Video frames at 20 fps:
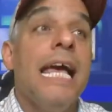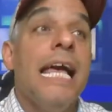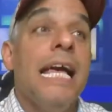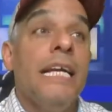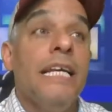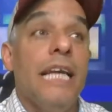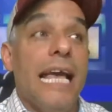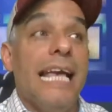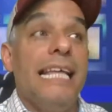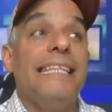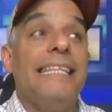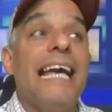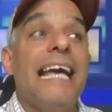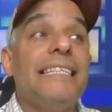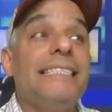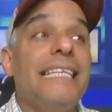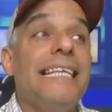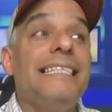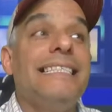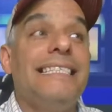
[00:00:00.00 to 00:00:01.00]
Yeah, and
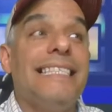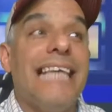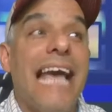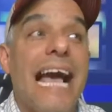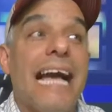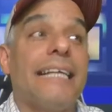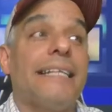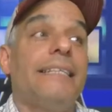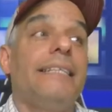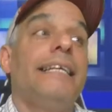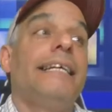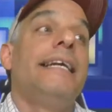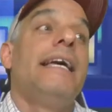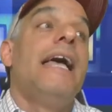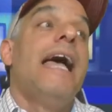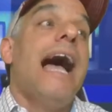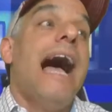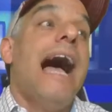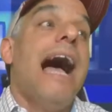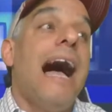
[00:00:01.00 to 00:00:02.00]
that's exactly
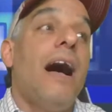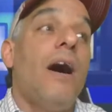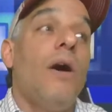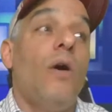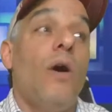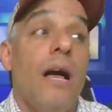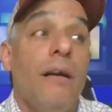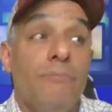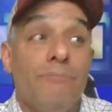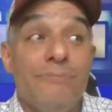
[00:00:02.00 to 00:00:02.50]
how.